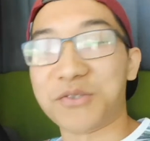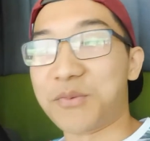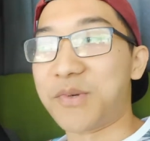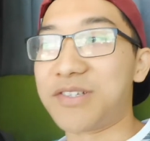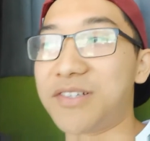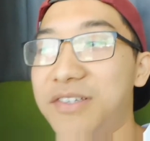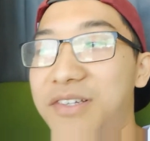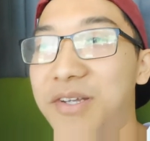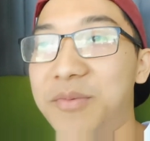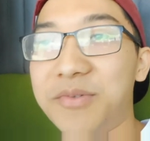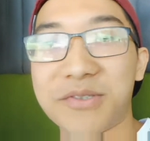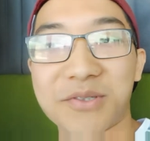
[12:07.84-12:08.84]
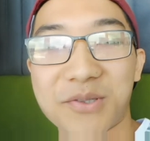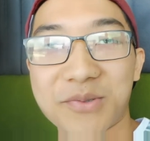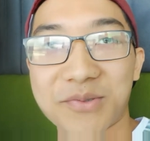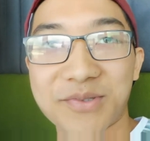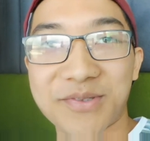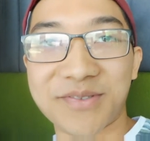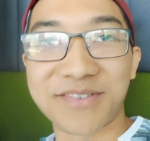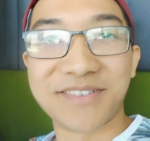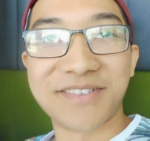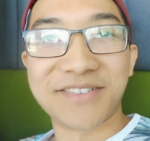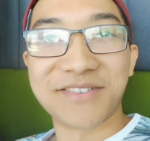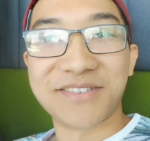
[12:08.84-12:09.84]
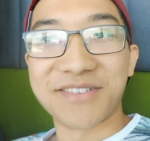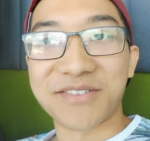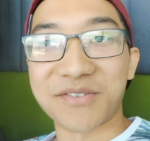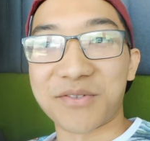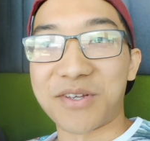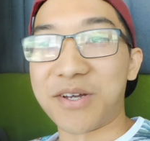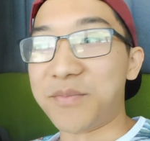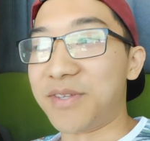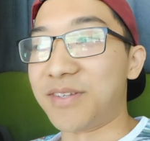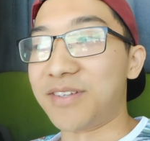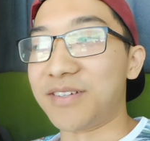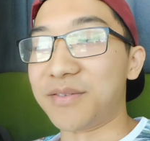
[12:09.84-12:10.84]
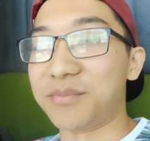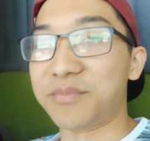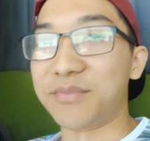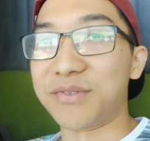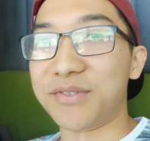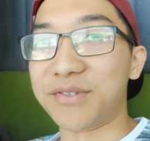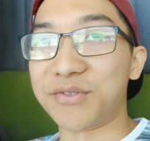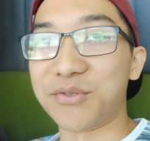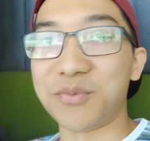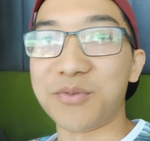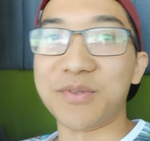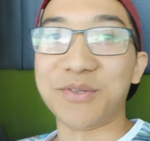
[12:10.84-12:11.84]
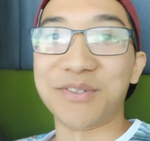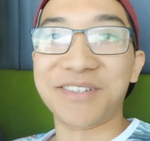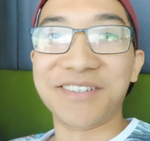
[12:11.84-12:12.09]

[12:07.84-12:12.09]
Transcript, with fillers: basically the library is closed. So now I'm in um, the Subu building.